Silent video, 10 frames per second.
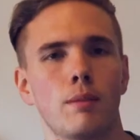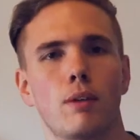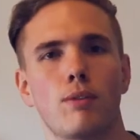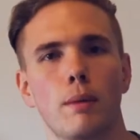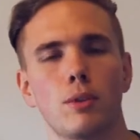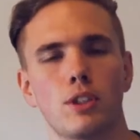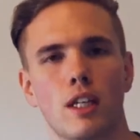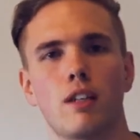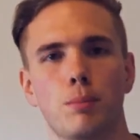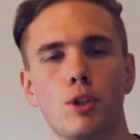My family just
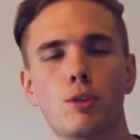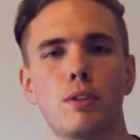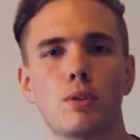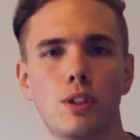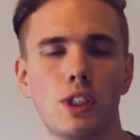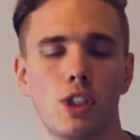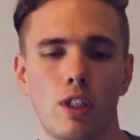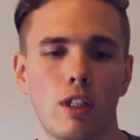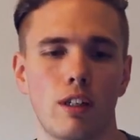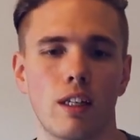kind of pushed me towards
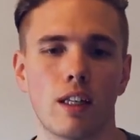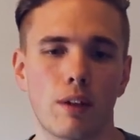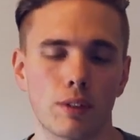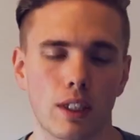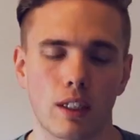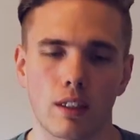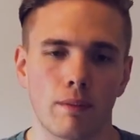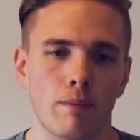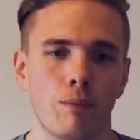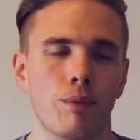engineering and I was like,
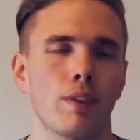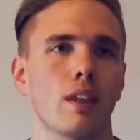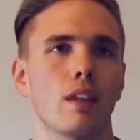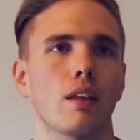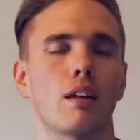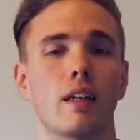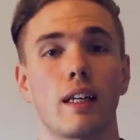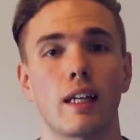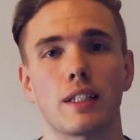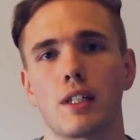all
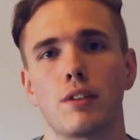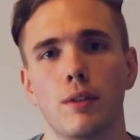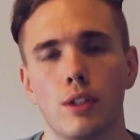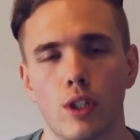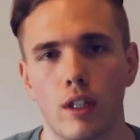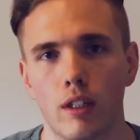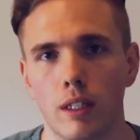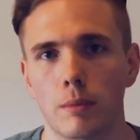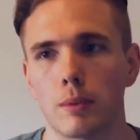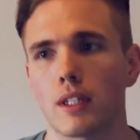right, I guess I'll do
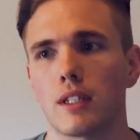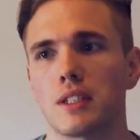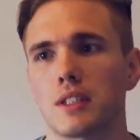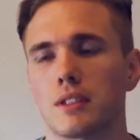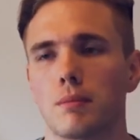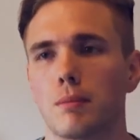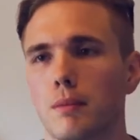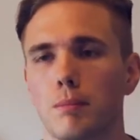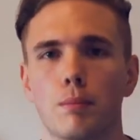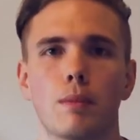engineering because
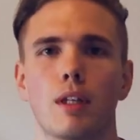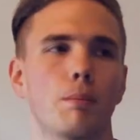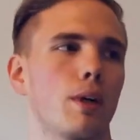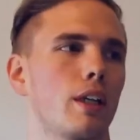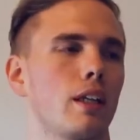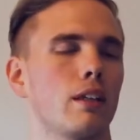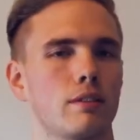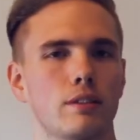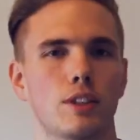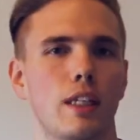
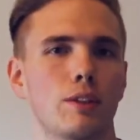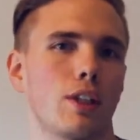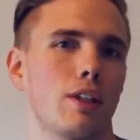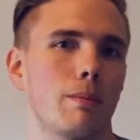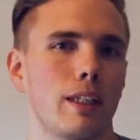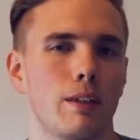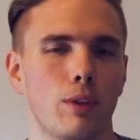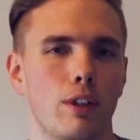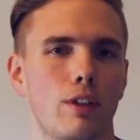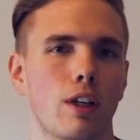money sounds good to me.
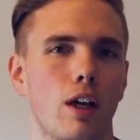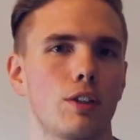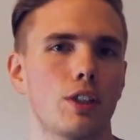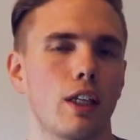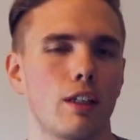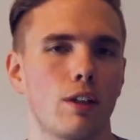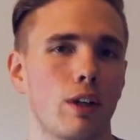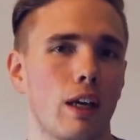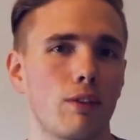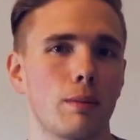When you're a college kid and you
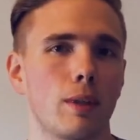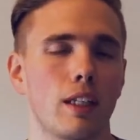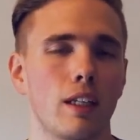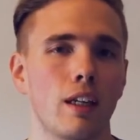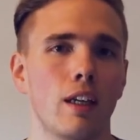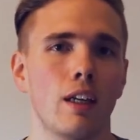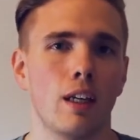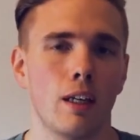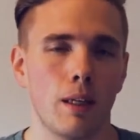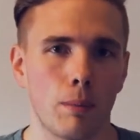don't have any money,
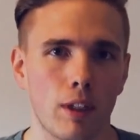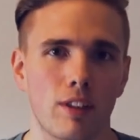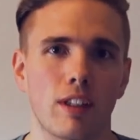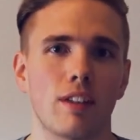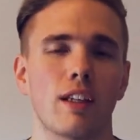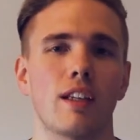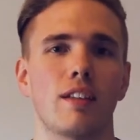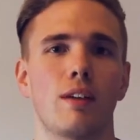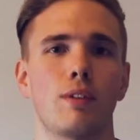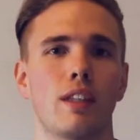money sounds like
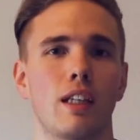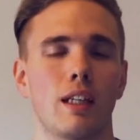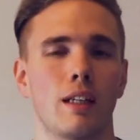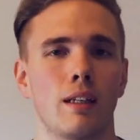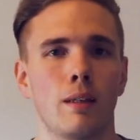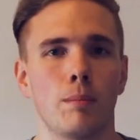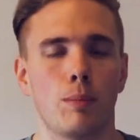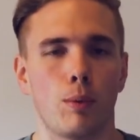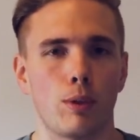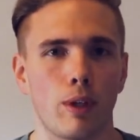it's everything.
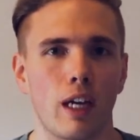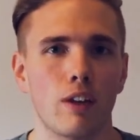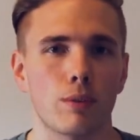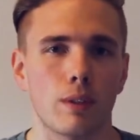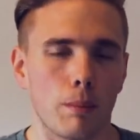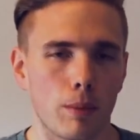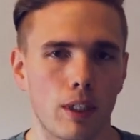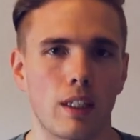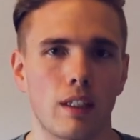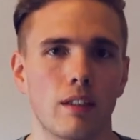But when you have
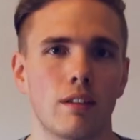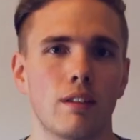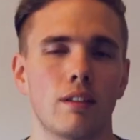money,